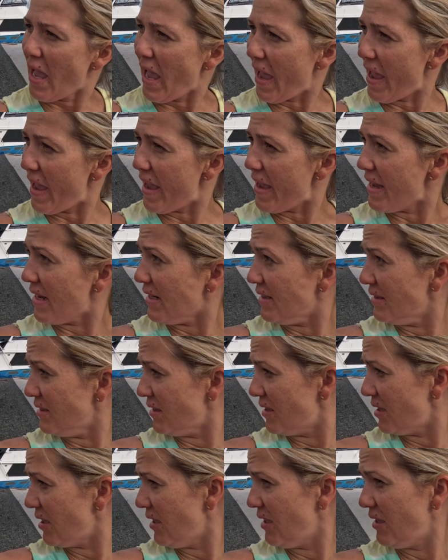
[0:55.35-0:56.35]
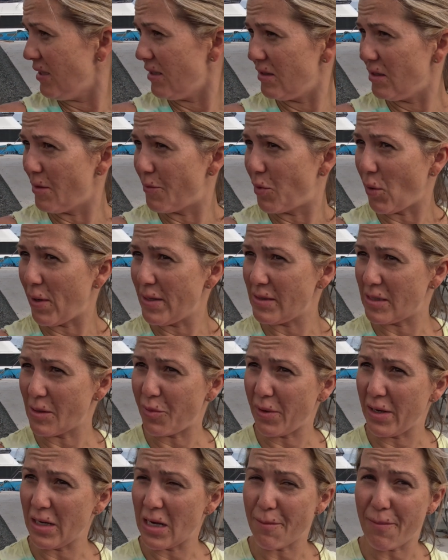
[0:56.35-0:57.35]
and the boys are
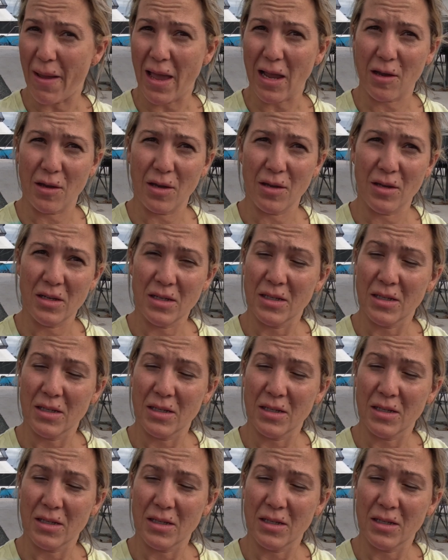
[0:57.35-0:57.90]
bringing it back